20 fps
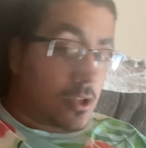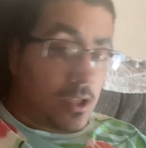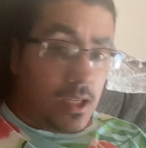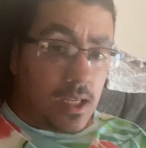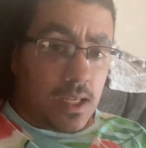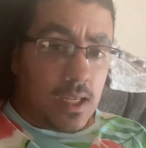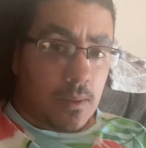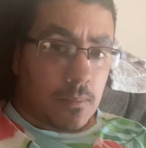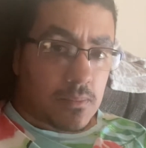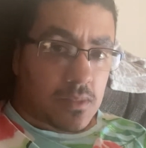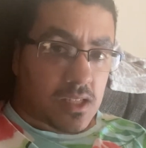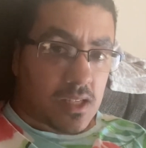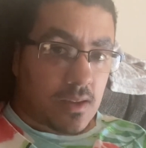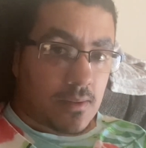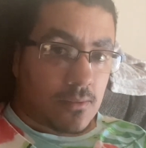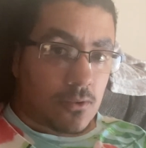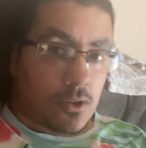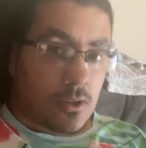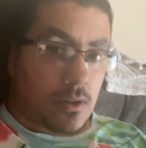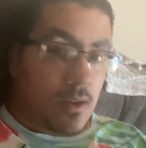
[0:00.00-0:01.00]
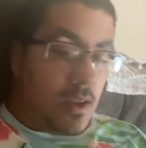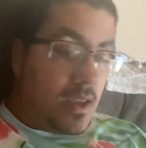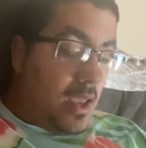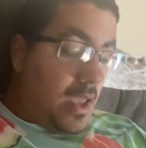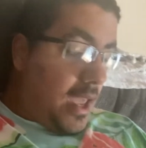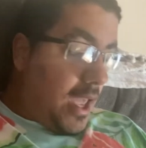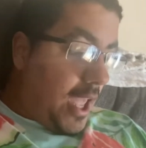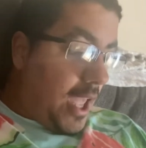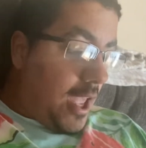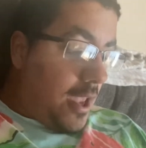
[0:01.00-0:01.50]
EM7.
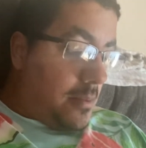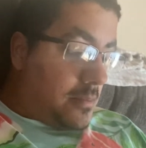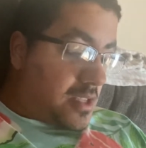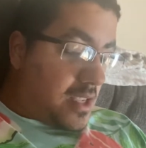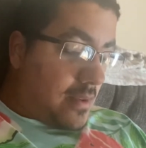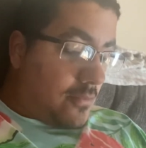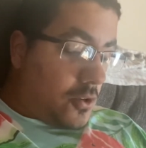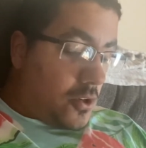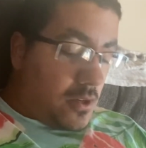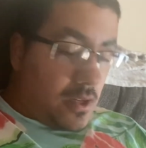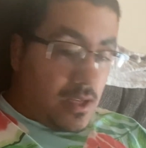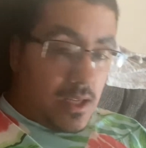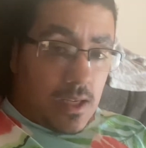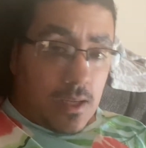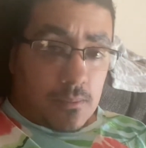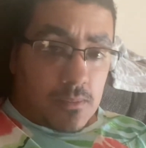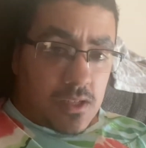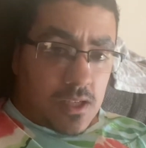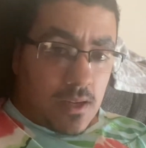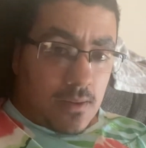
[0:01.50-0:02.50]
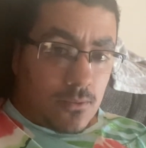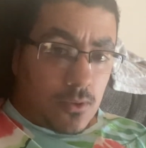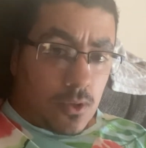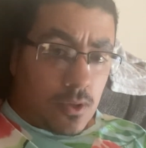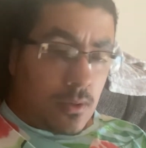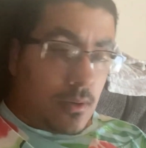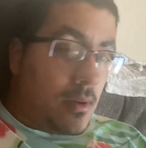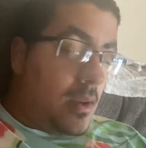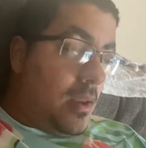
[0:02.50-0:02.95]
AM7 and EM7